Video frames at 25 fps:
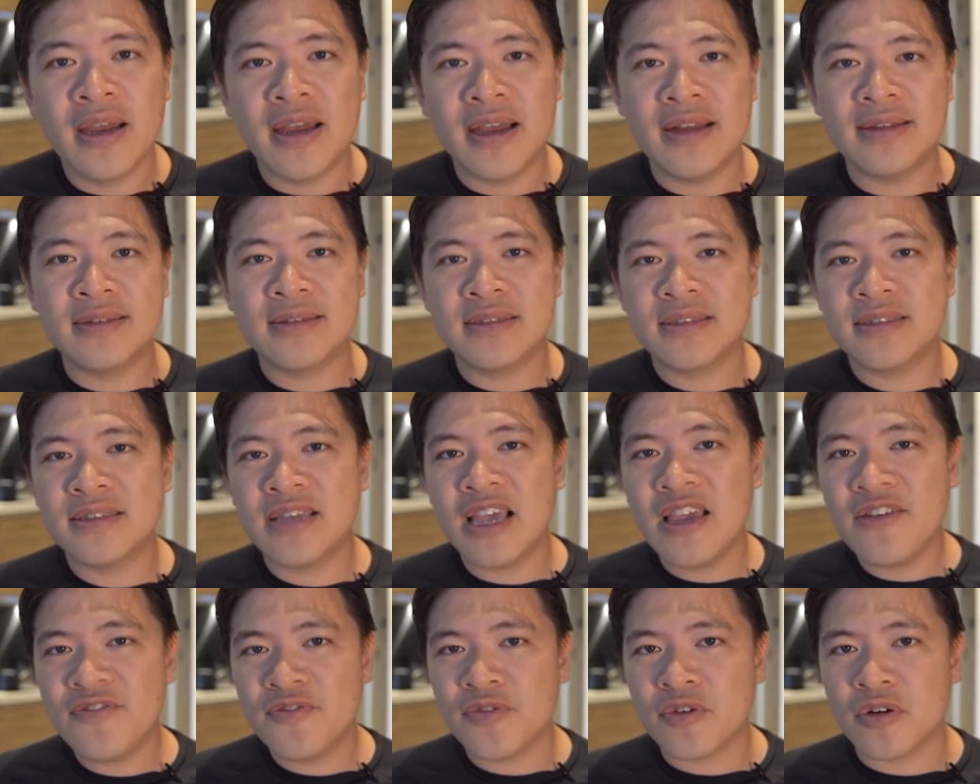it's
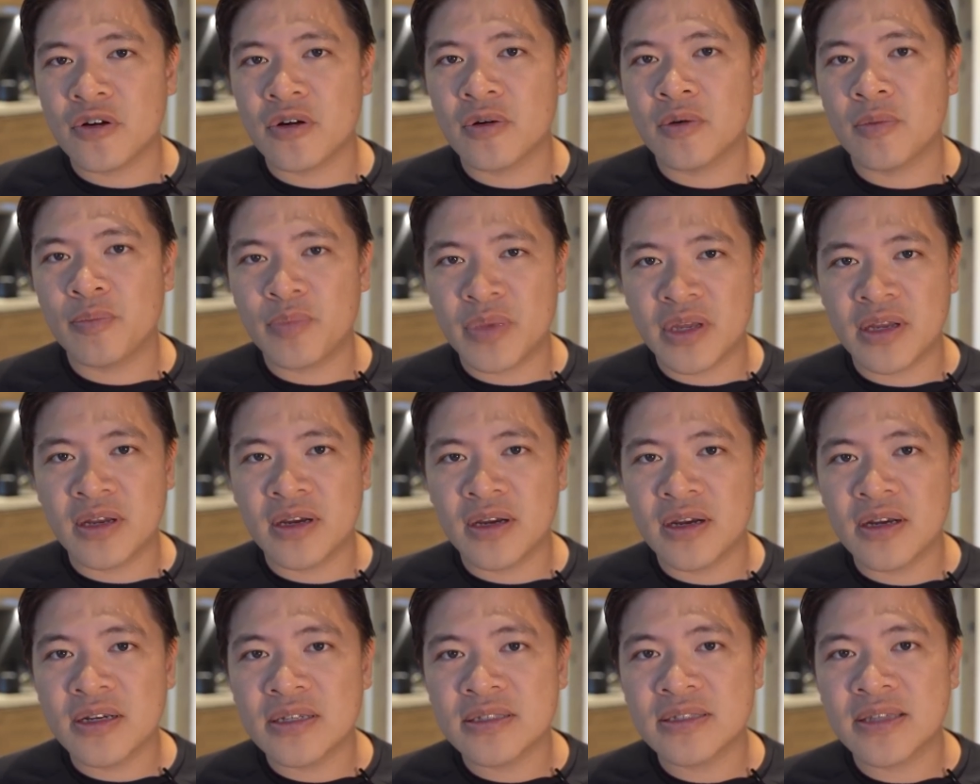safer
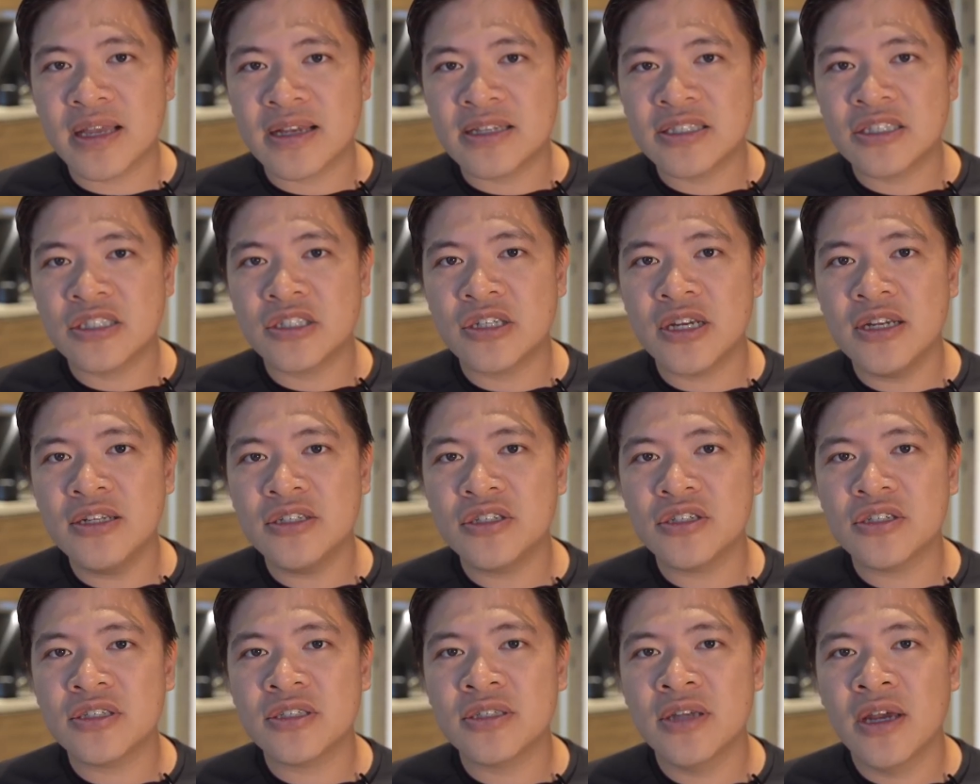because
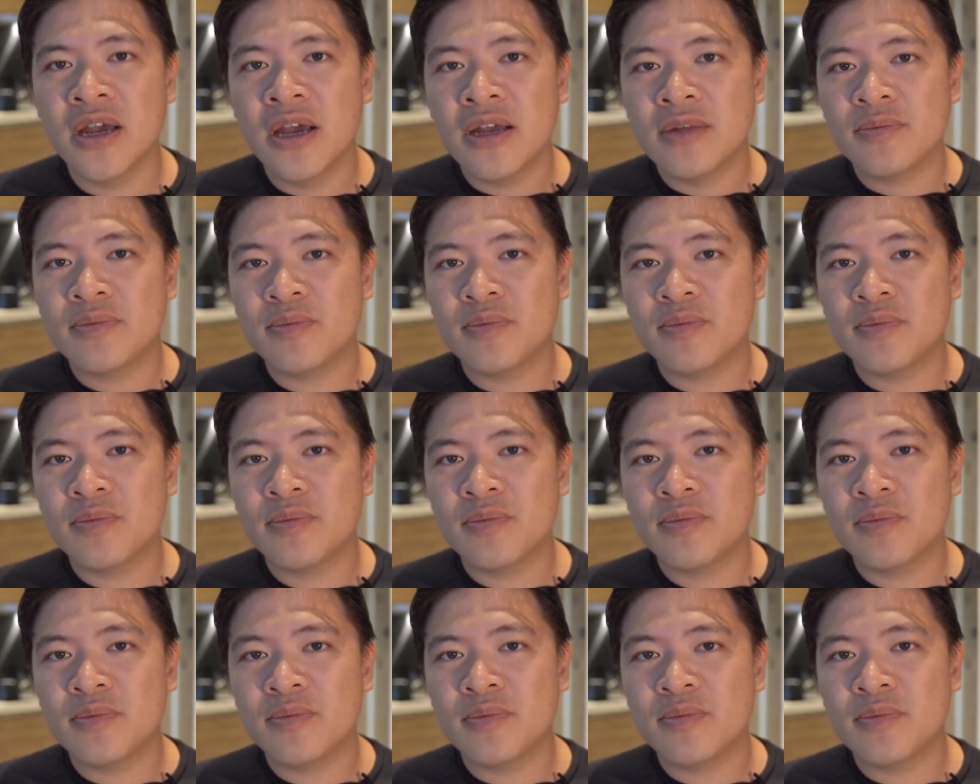exchanges,